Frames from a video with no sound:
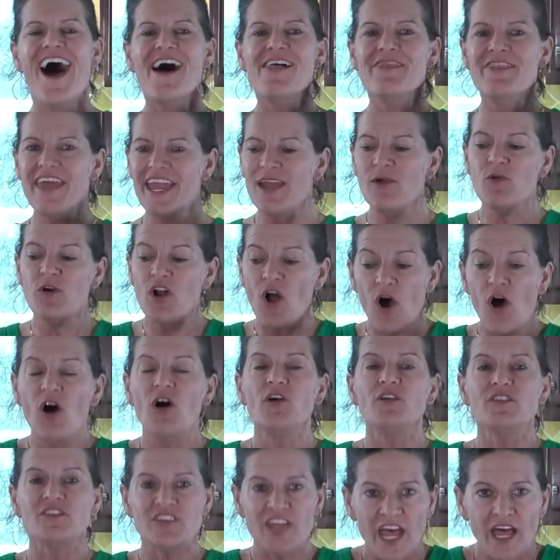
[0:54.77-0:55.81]
they would
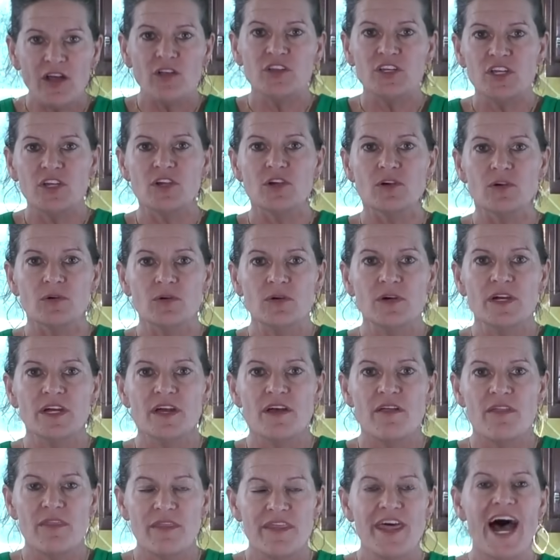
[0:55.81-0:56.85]
all tell you
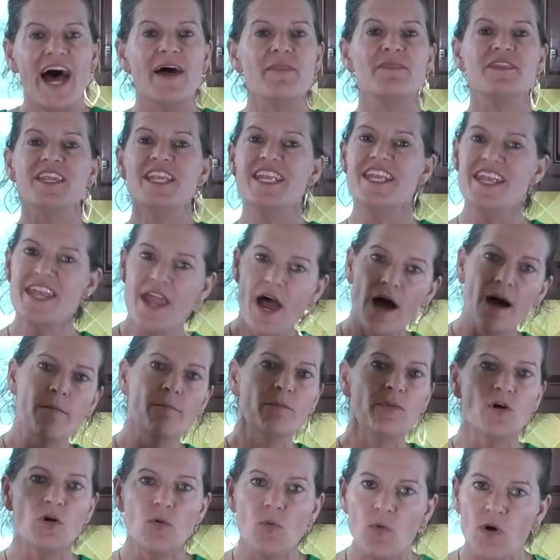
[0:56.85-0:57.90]
that the
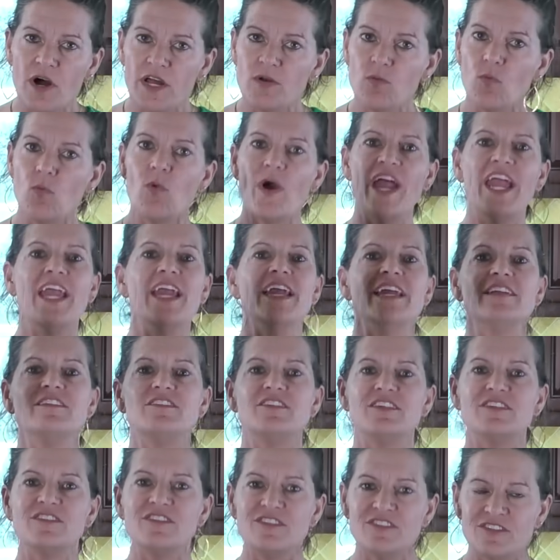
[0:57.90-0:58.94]
number one way
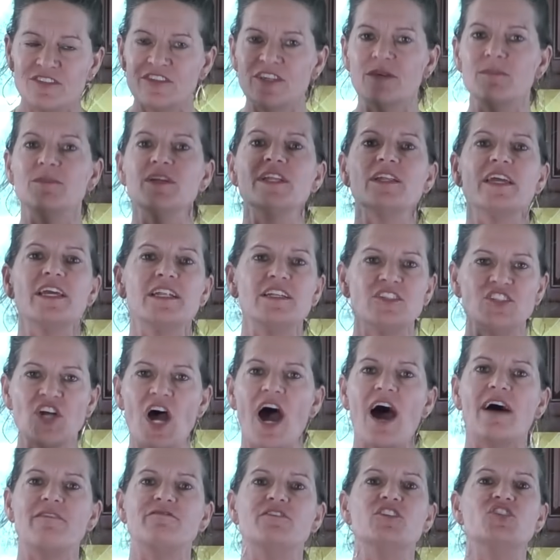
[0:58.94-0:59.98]
to stimulate
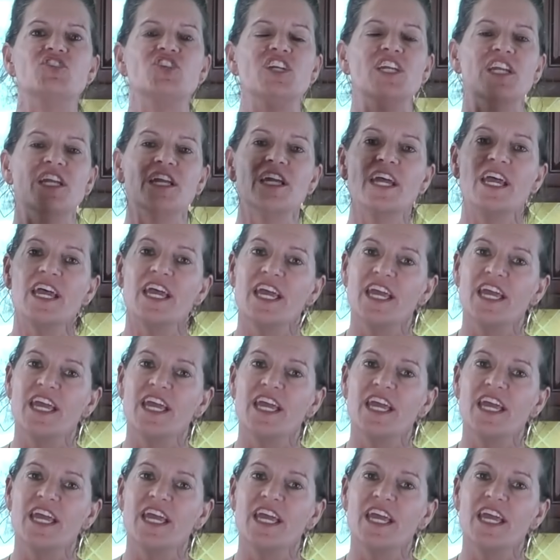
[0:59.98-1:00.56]
autophagy